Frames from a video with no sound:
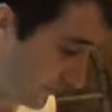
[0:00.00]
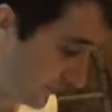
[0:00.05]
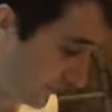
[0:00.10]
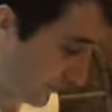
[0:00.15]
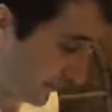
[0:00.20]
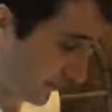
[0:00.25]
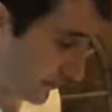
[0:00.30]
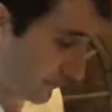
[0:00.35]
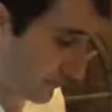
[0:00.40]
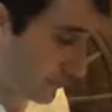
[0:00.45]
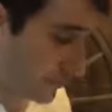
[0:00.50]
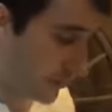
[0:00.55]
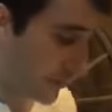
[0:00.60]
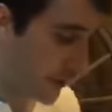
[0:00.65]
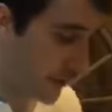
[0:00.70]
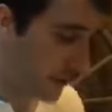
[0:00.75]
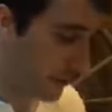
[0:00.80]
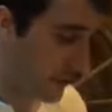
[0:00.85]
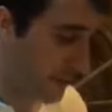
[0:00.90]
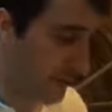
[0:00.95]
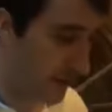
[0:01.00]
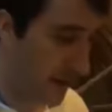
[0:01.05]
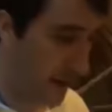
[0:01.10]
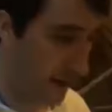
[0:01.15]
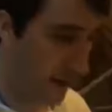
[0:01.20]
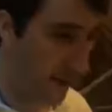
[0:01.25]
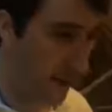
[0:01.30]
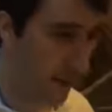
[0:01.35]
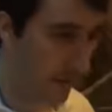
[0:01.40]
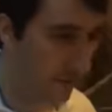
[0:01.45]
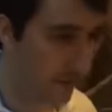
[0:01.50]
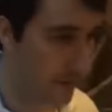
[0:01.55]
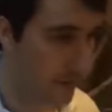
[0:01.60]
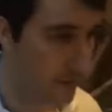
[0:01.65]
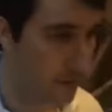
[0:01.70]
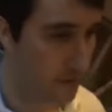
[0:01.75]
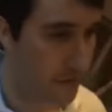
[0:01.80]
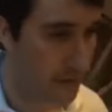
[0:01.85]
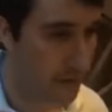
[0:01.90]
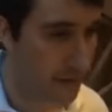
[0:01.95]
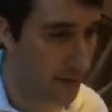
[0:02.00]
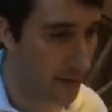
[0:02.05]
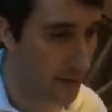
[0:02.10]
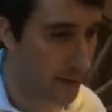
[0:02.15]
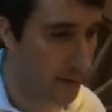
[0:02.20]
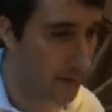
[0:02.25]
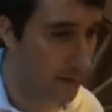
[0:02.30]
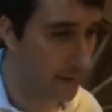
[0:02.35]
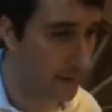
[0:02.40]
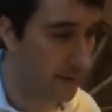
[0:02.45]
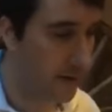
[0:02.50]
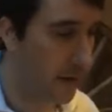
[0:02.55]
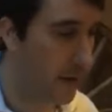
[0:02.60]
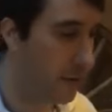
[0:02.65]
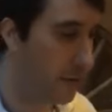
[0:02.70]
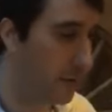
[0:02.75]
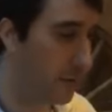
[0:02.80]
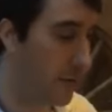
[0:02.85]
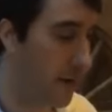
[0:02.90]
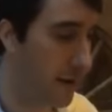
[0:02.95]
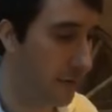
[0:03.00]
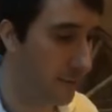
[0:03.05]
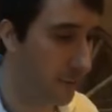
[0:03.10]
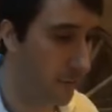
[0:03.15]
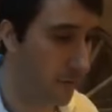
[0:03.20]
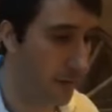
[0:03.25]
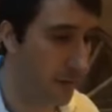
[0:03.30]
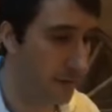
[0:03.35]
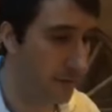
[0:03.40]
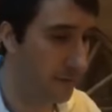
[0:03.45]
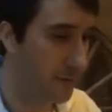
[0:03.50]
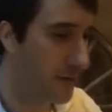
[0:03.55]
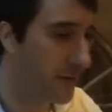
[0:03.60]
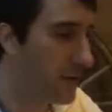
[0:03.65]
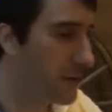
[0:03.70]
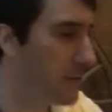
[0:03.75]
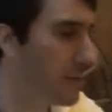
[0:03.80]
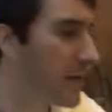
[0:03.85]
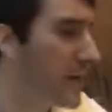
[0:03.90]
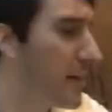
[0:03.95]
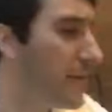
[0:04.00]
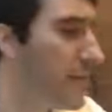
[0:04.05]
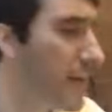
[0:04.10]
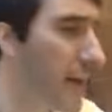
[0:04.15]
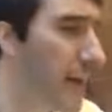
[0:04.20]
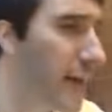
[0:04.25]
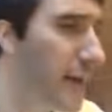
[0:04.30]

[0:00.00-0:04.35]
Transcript: for several years, and I love it because, oh, you have one. Don't need